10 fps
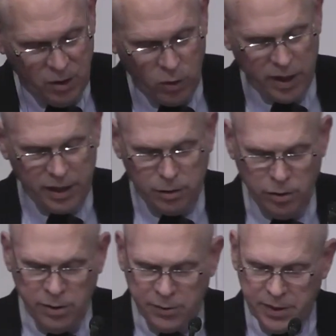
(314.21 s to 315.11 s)
where in
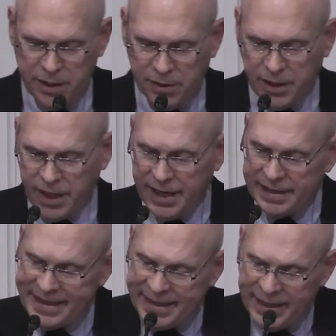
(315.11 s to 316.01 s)
Luke 3:38
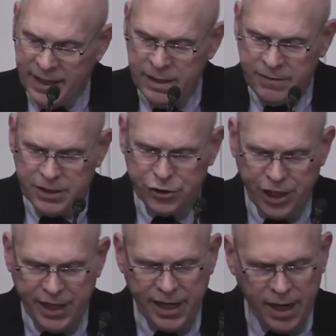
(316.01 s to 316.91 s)
at the end of the
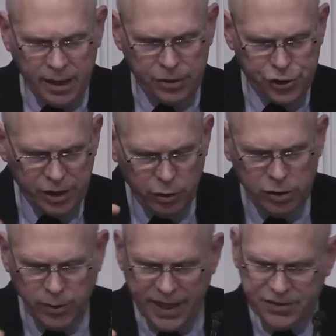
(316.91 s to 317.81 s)
genealogy Luke
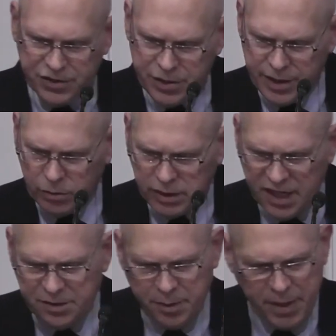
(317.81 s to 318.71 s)
directs us to the Old
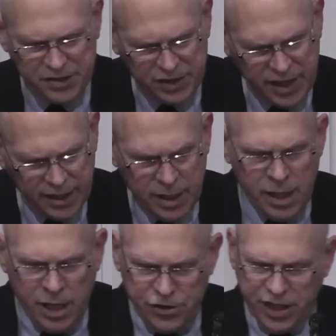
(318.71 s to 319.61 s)
Testament by saying
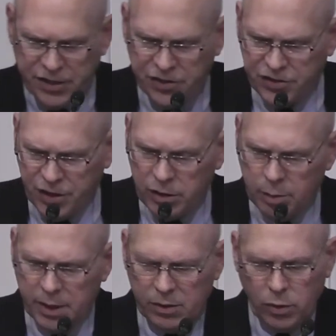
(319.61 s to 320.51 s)
Jesus is
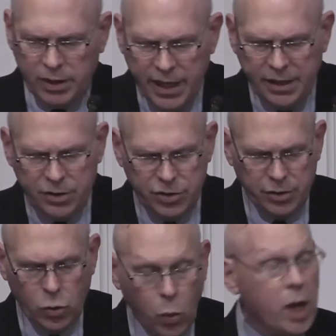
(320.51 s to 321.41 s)
ultimately related to
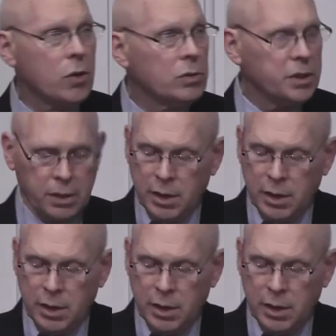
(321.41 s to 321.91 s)
quote